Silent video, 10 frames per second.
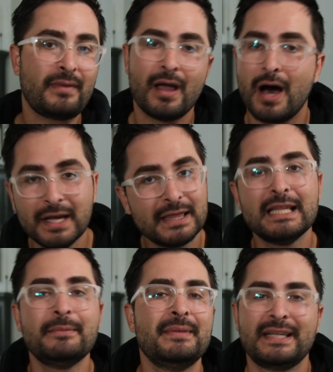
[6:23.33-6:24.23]

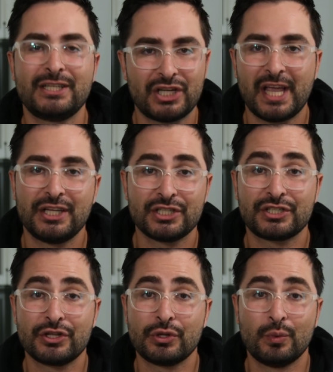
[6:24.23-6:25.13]
unlimited changes
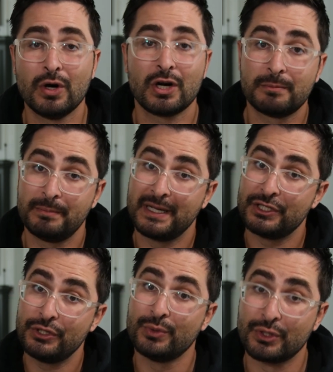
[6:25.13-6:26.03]
to the work because
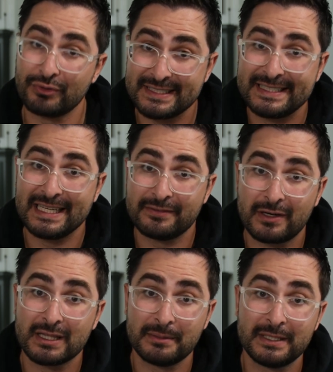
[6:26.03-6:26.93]
you agreed to give
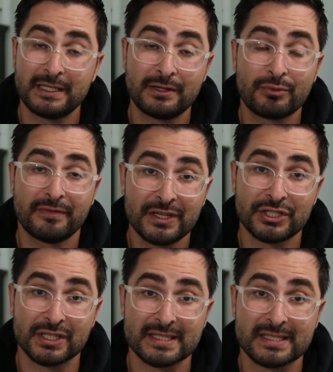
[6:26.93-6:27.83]
unlimited
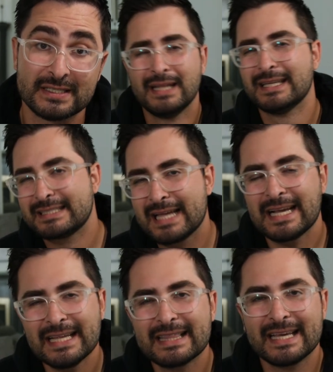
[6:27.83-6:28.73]
revisions. The
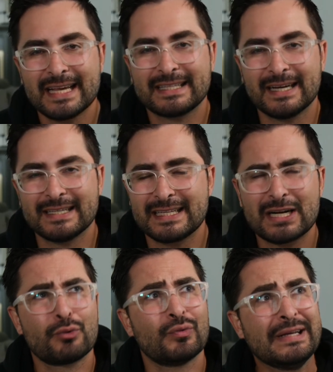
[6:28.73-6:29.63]
second thing it does that I
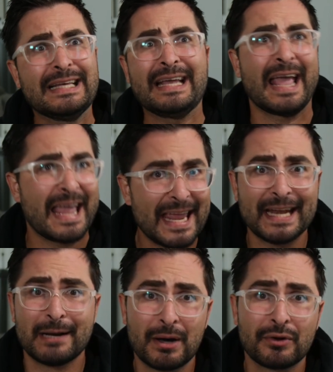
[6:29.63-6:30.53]
really hate
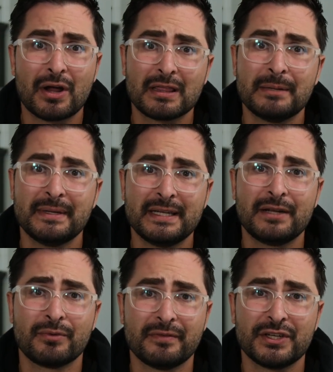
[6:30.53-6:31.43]
about unlimited
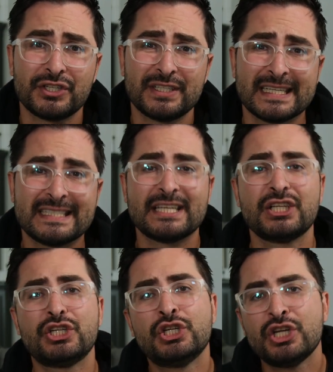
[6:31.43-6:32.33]
revisions is
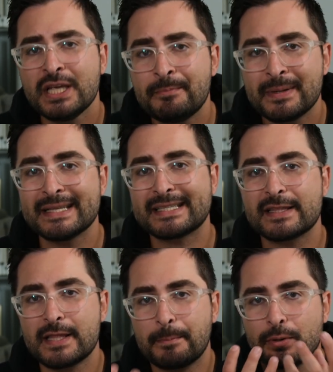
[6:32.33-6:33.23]
it cheapens
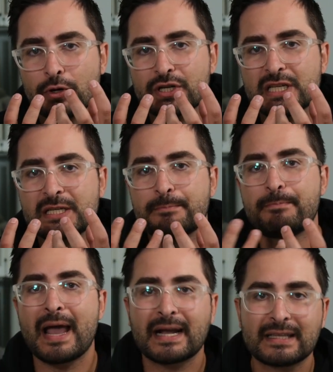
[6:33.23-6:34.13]
the
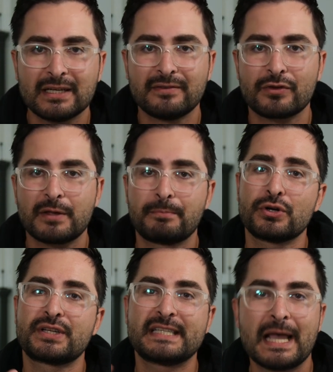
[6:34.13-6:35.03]
perspective or the
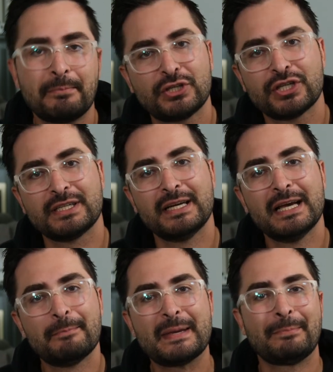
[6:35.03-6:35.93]
perception
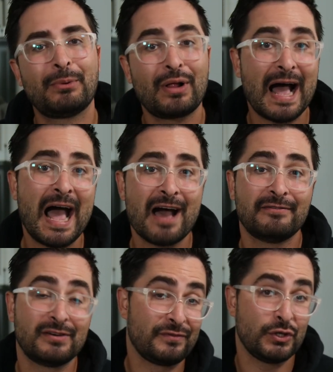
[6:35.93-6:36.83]
people have
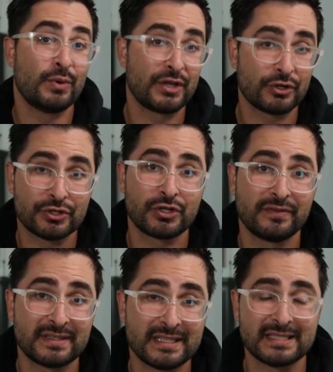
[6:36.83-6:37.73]
of you and your
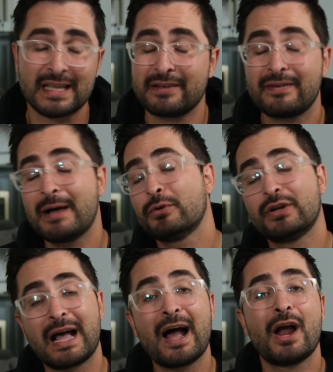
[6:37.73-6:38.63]
services. If I'm going
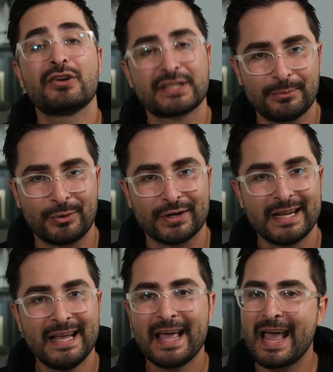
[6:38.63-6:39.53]
to hire someone
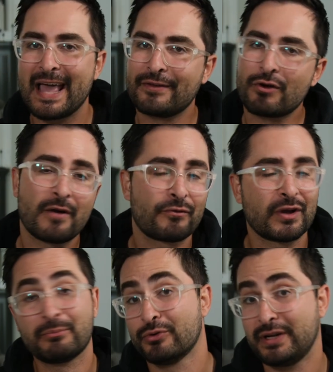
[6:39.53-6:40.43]
and they're offering
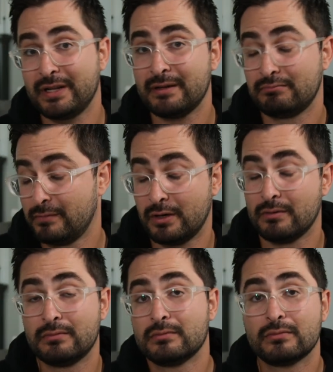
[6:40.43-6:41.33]
a pretty,
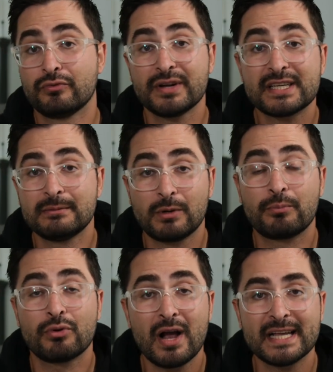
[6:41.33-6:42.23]
reasonable
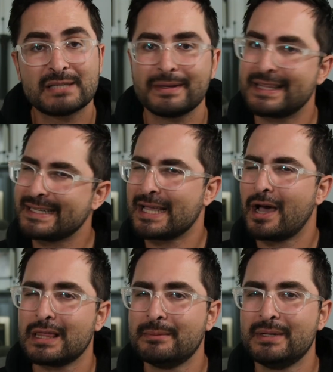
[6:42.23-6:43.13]
price, but they say
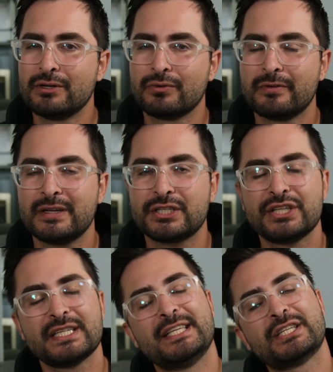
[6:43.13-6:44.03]
unlimited
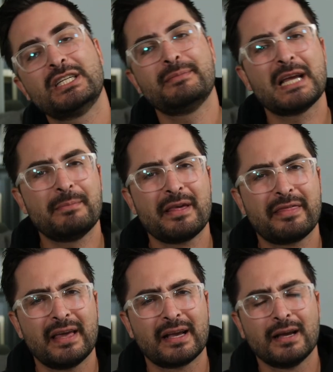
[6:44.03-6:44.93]
revisions, it's going to make me
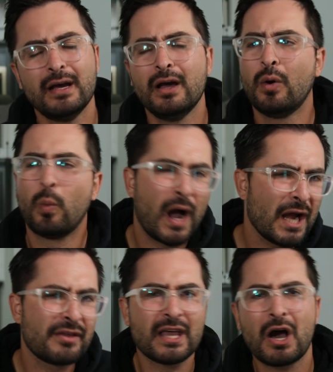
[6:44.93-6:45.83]
think, why
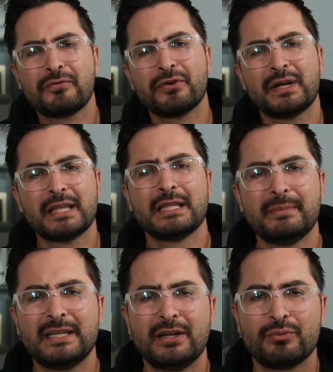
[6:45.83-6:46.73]
are they offering
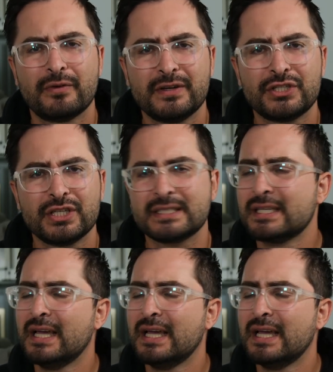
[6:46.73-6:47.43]
unlimited revisions?